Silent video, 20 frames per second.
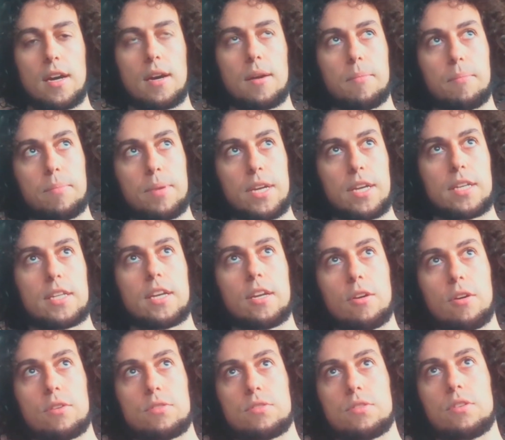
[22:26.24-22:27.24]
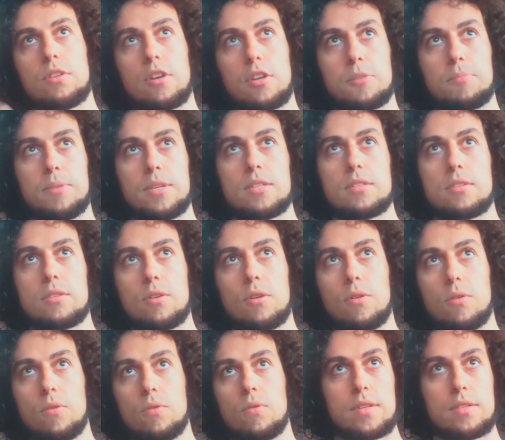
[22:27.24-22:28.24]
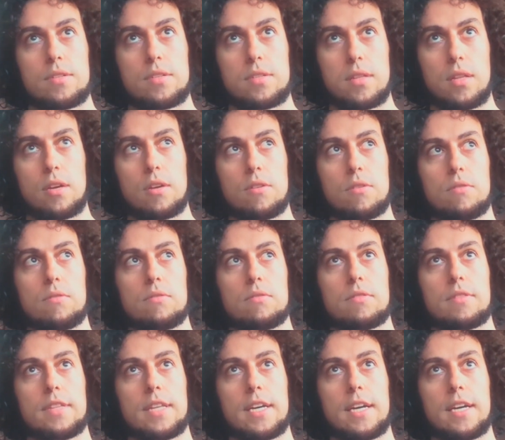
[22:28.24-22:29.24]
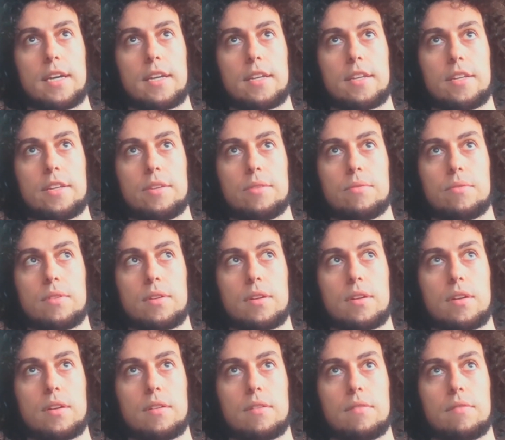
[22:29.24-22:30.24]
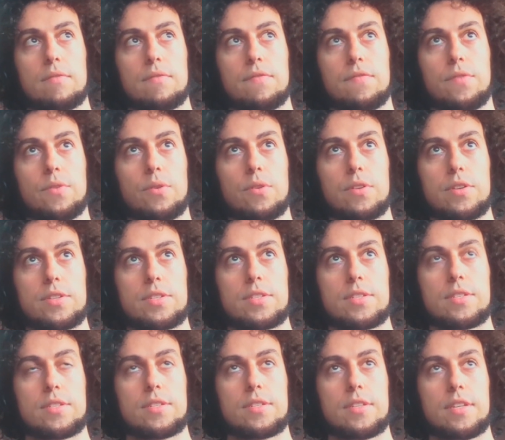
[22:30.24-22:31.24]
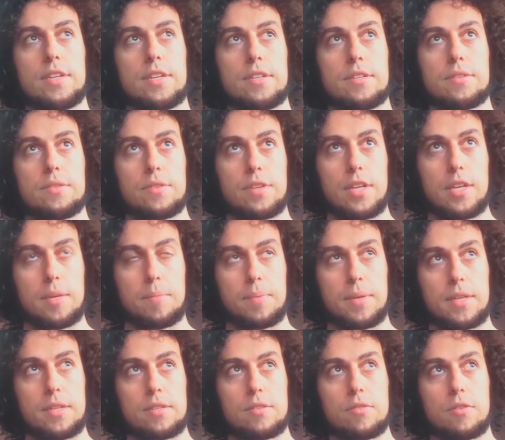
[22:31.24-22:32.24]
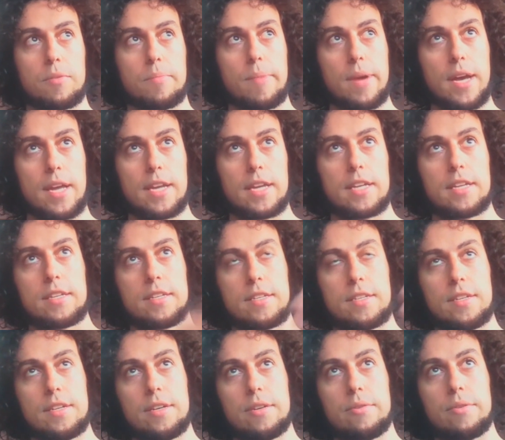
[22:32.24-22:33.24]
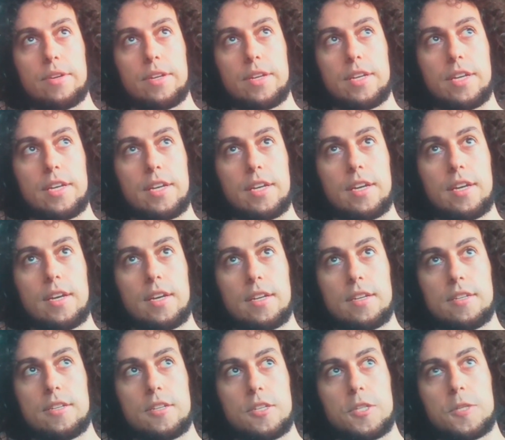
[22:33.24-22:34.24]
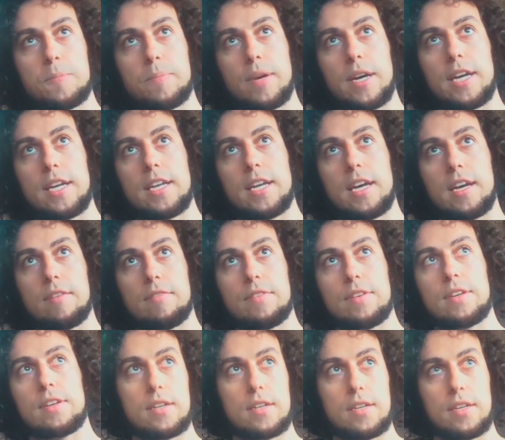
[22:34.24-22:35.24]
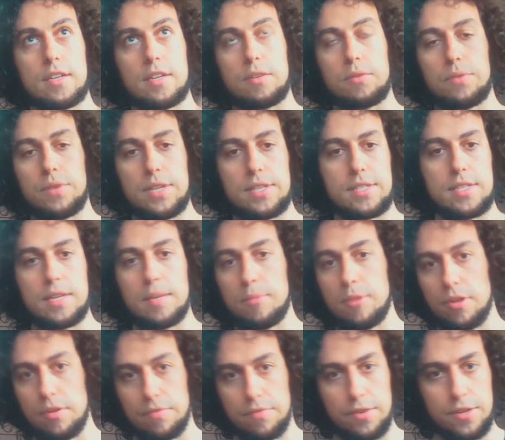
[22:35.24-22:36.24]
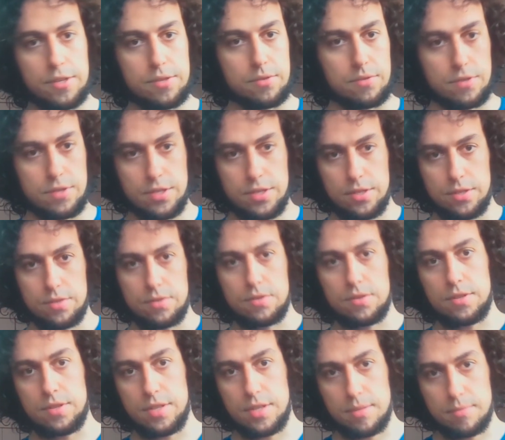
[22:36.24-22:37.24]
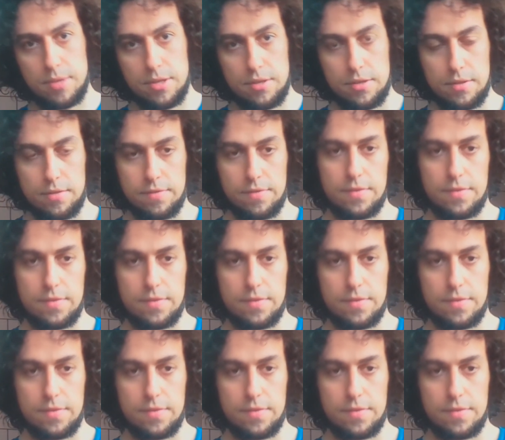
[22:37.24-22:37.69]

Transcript: but it can also not be so slow that you are forced into keeping dogmatic tyranny despite having increased the amount of resources or the amount of